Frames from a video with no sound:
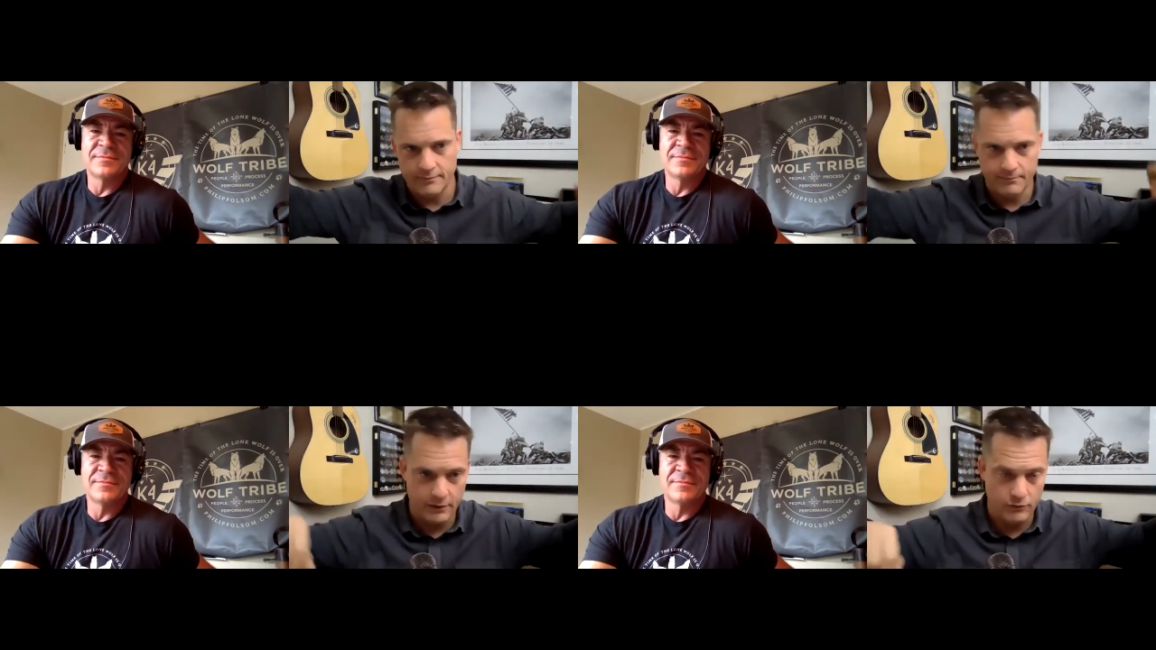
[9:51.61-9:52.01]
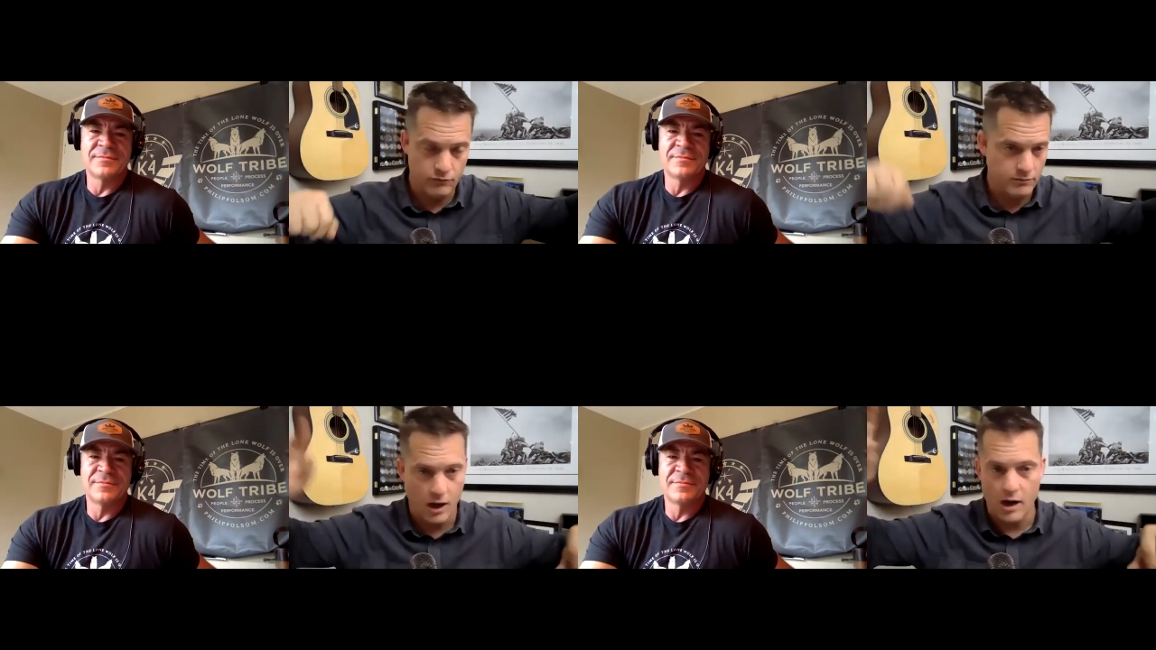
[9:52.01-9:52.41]
Speaker 1: They're
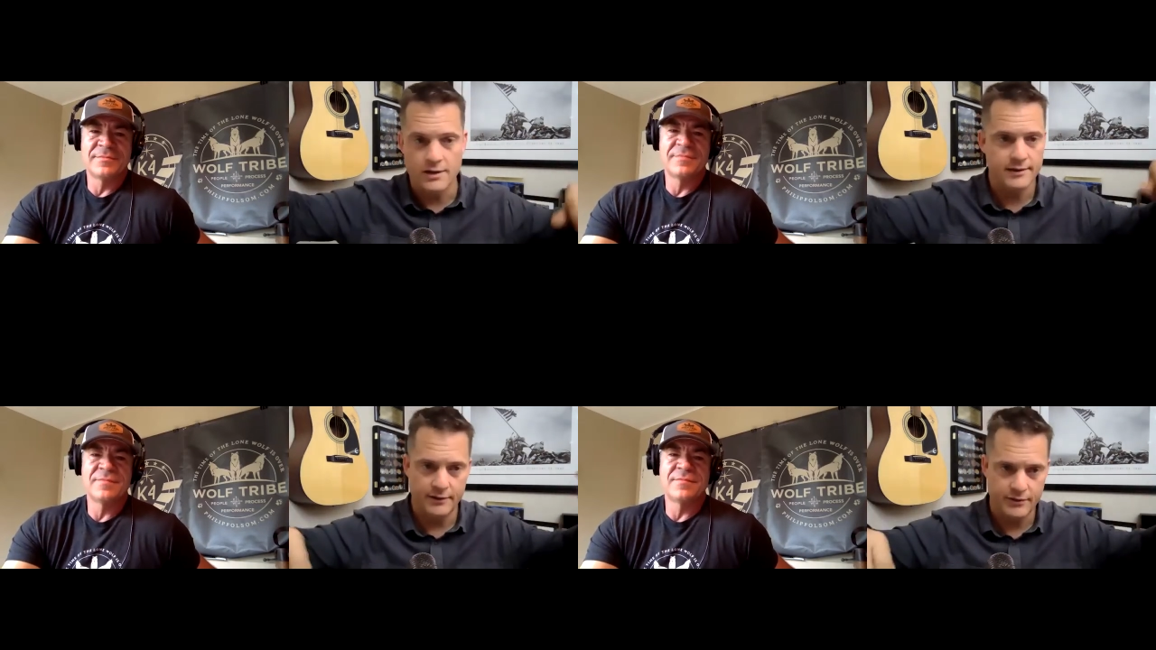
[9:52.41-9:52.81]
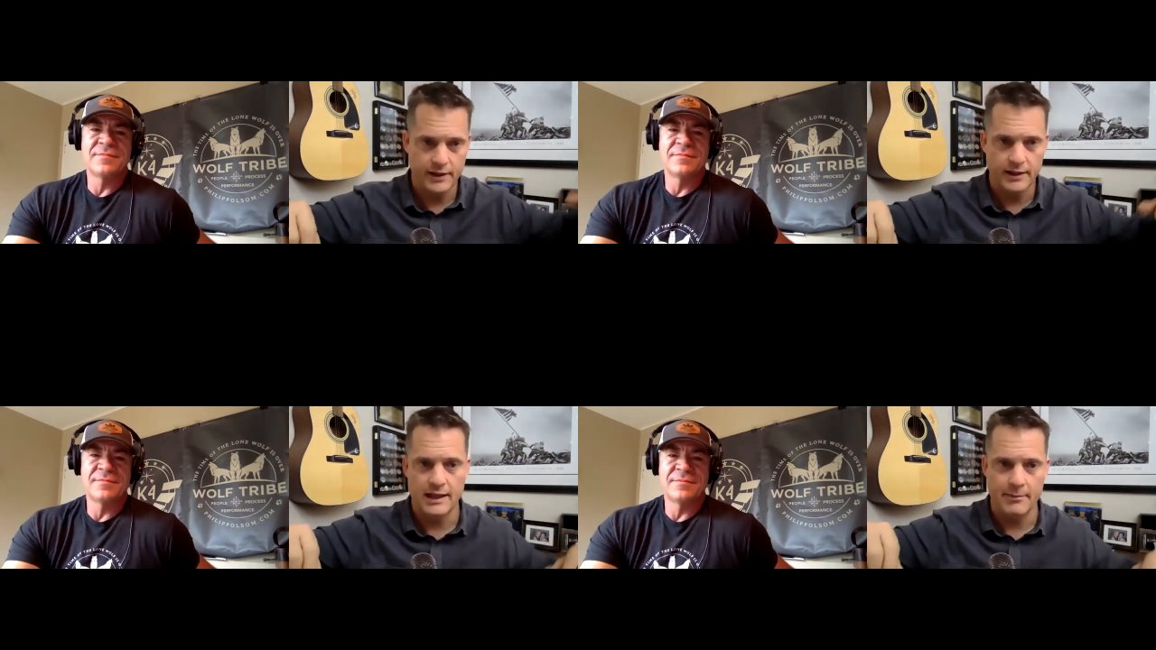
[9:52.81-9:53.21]
constantly trying to
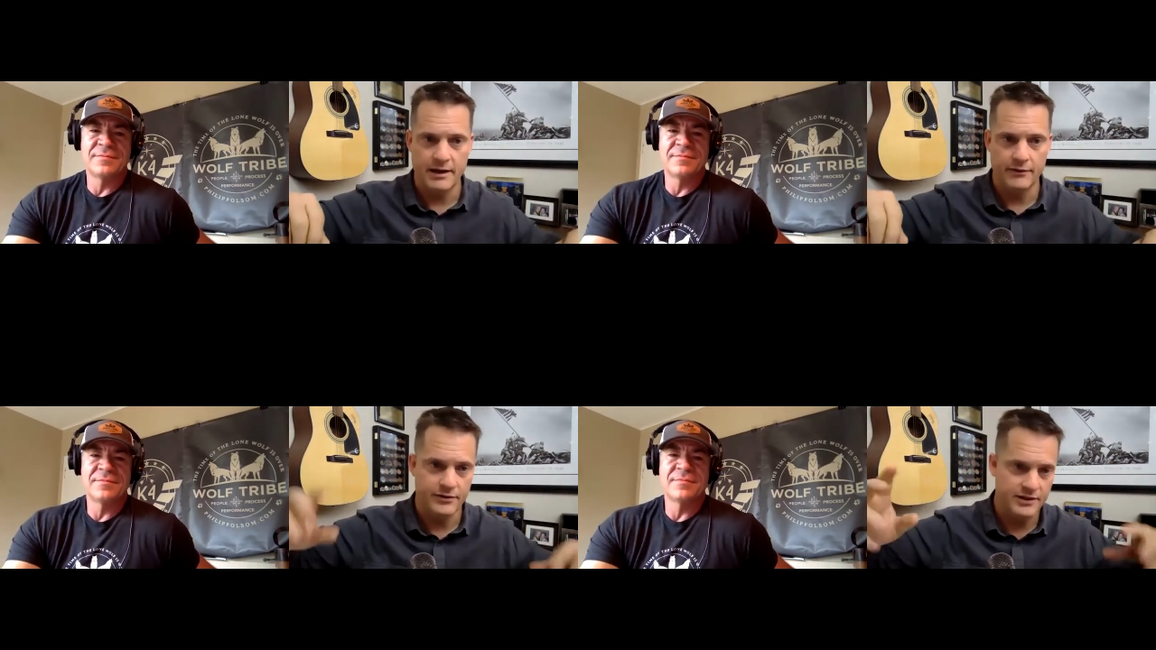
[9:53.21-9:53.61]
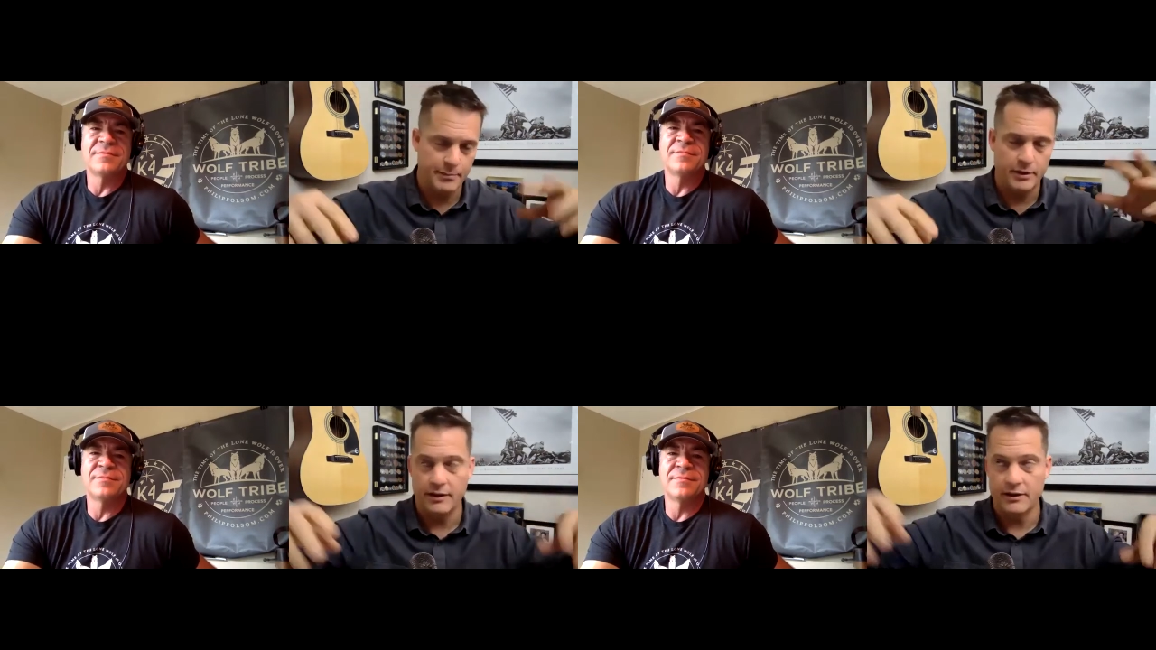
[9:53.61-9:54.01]
climb out. They're
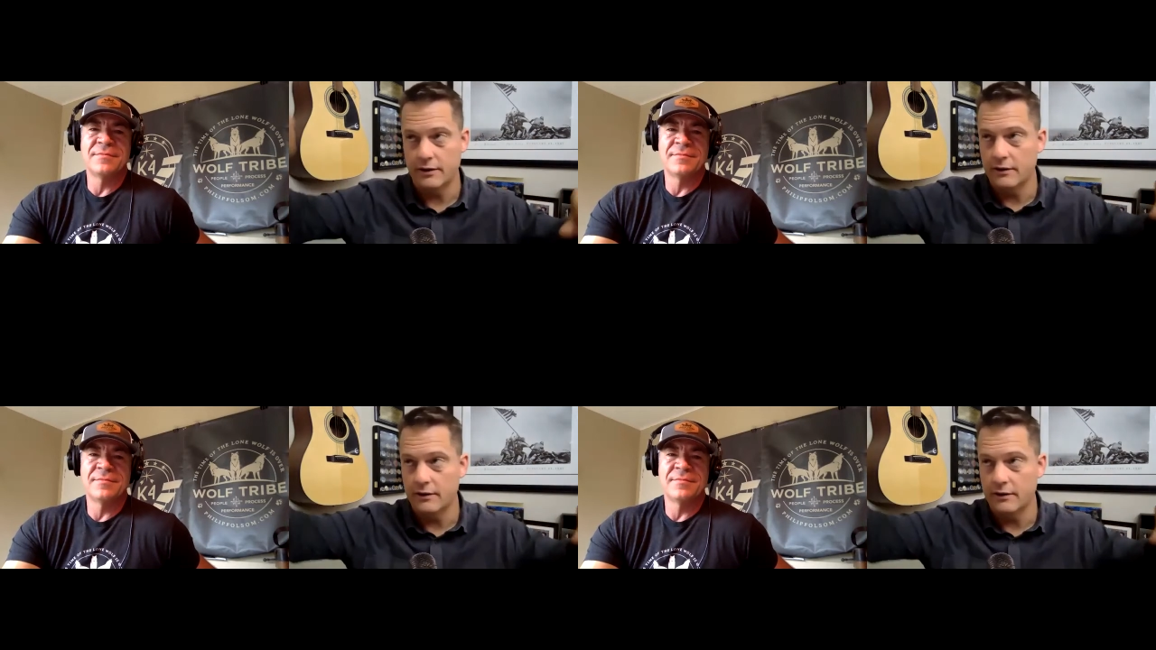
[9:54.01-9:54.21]
stepping on each other.